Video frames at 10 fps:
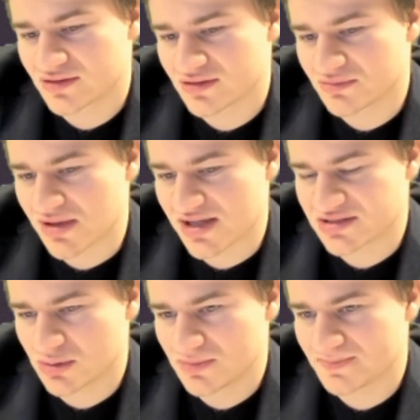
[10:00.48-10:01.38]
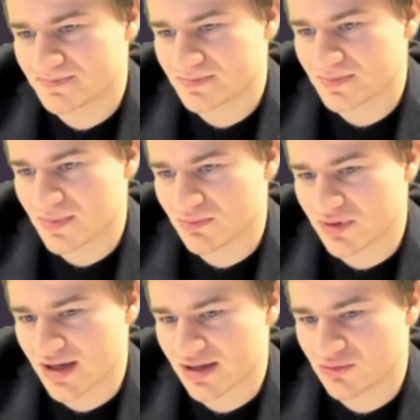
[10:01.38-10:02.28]
possible. But
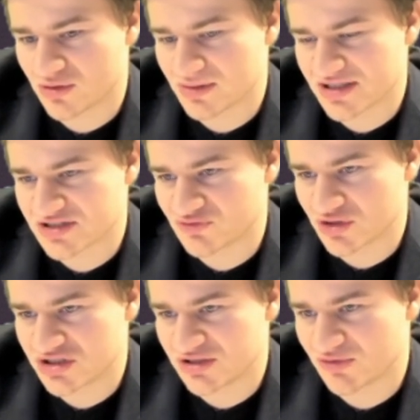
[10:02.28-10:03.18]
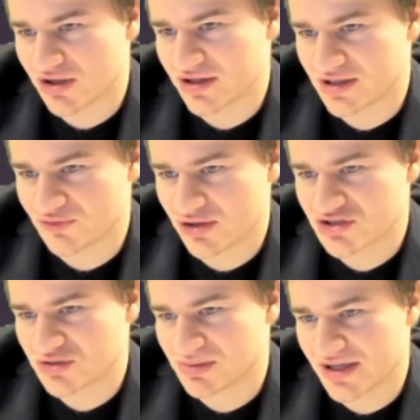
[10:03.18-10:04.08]
Nakamura plays rook g1. He
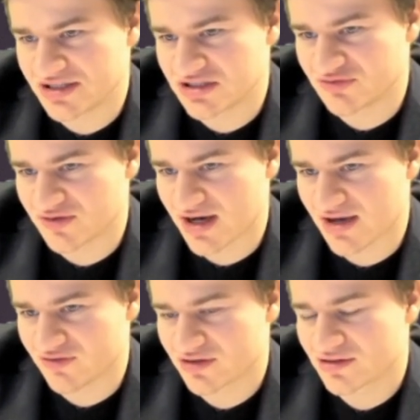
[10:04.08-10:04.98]
wants to play g5.